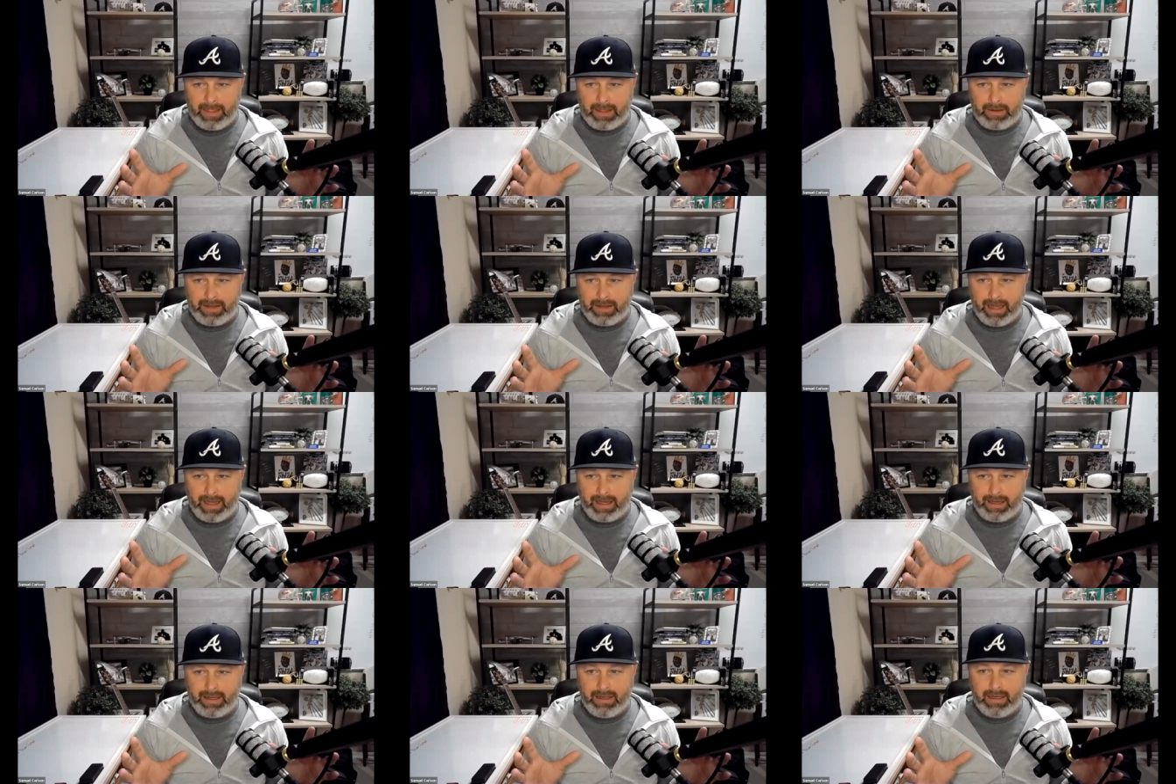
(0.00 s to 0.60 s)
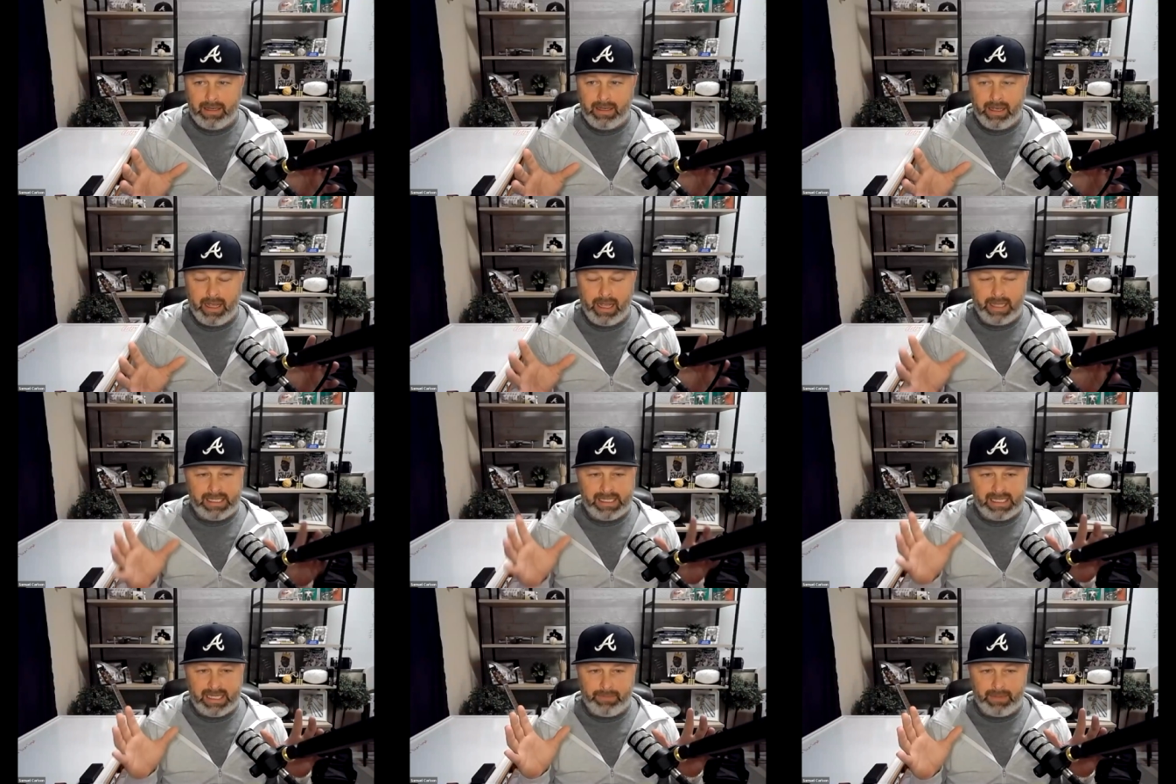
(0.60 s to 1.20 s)
Okay.
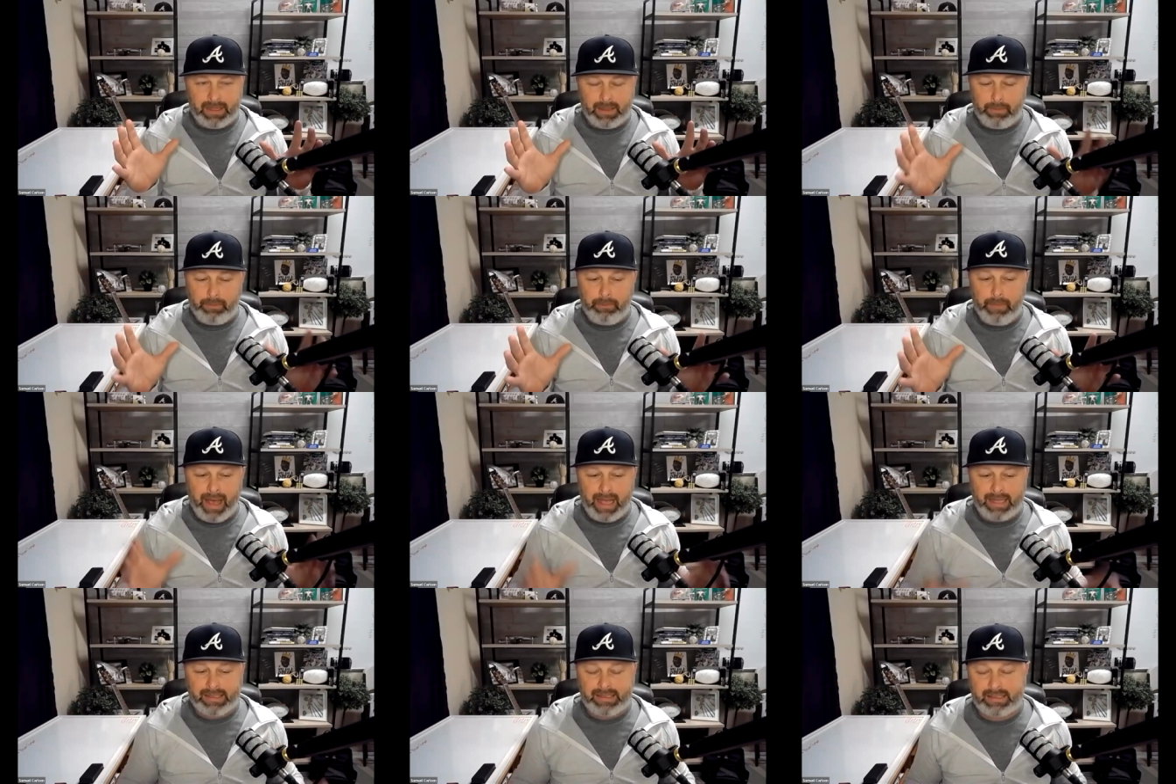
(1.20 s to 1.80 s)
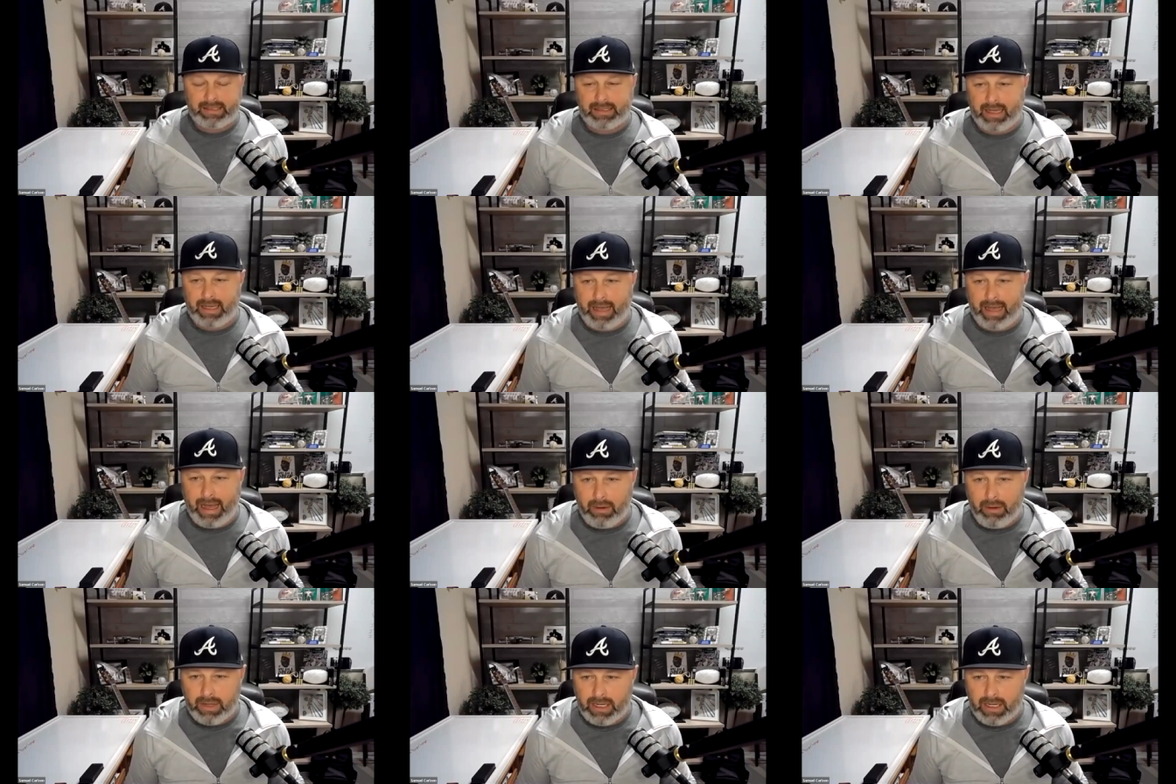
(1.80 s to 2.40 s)
It's some of the best
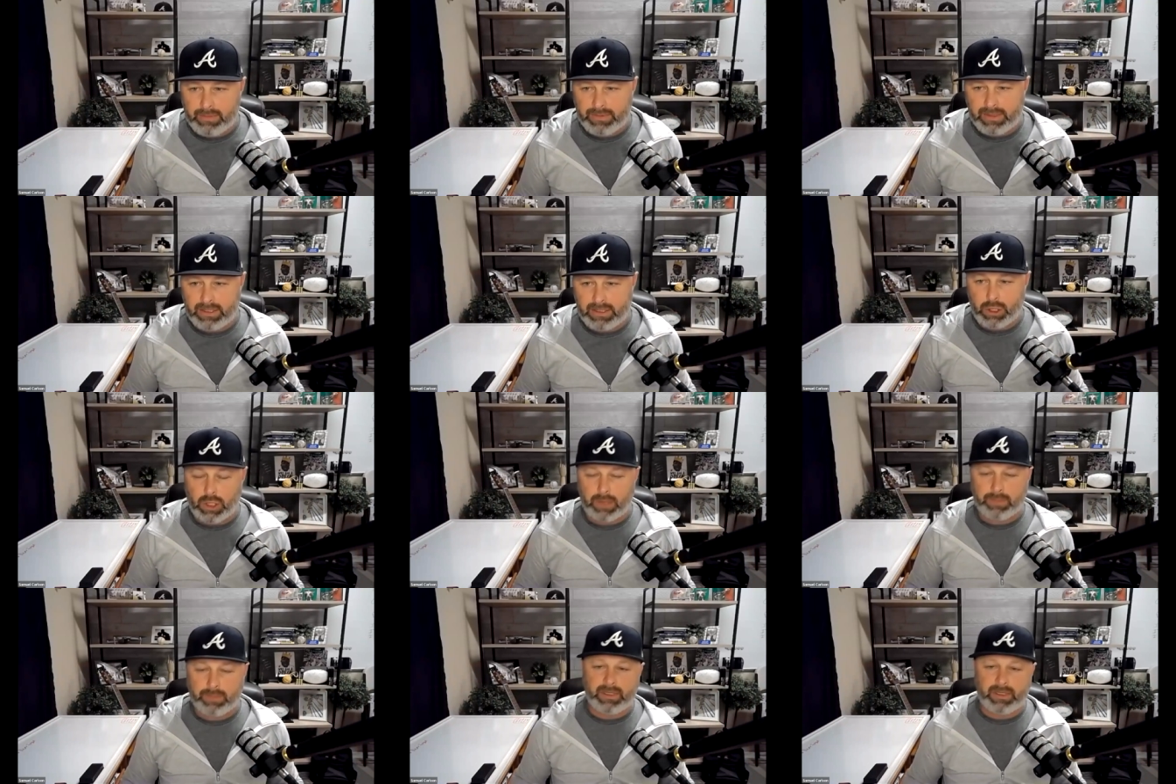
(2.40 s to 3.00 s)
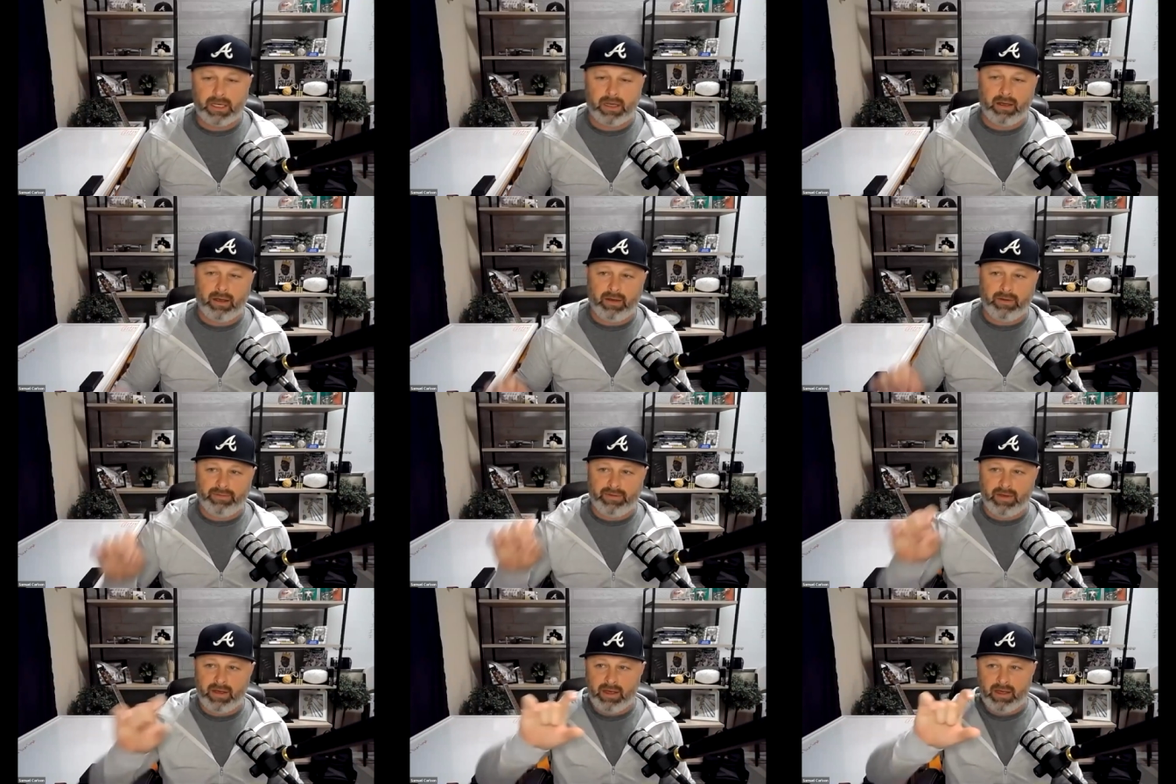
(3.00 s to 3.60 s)
outcomes in terms
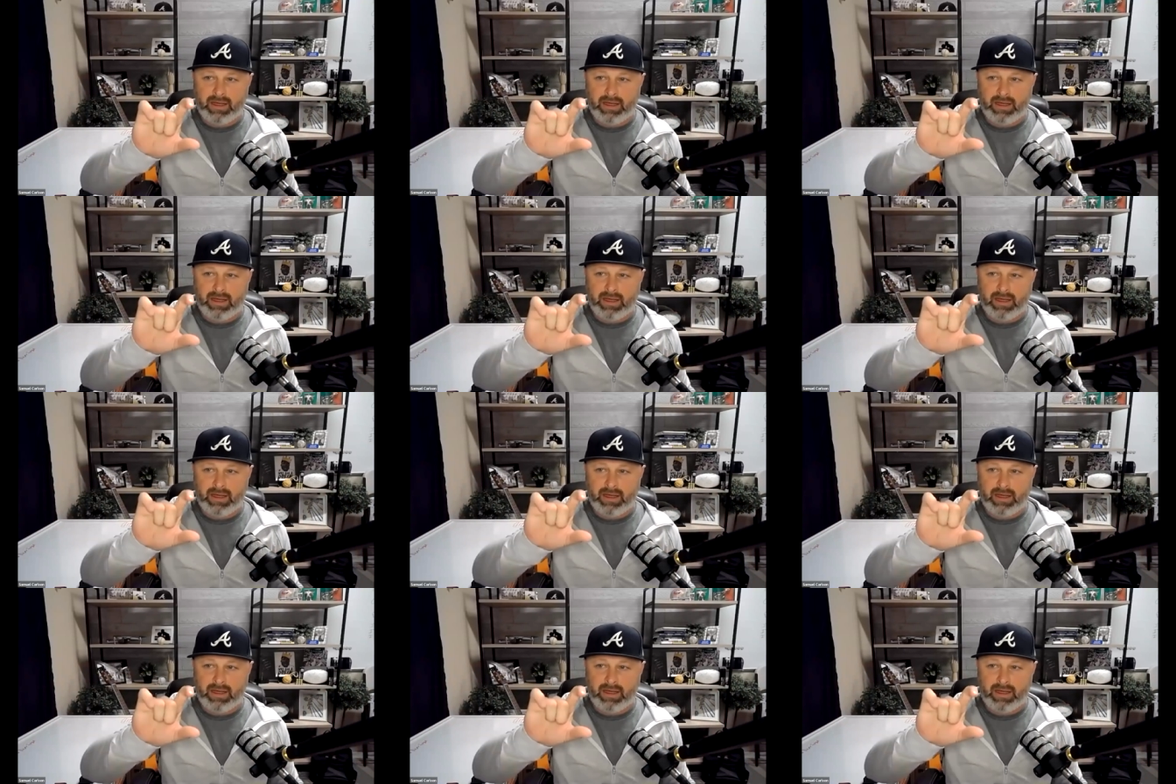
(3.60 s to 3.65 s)
of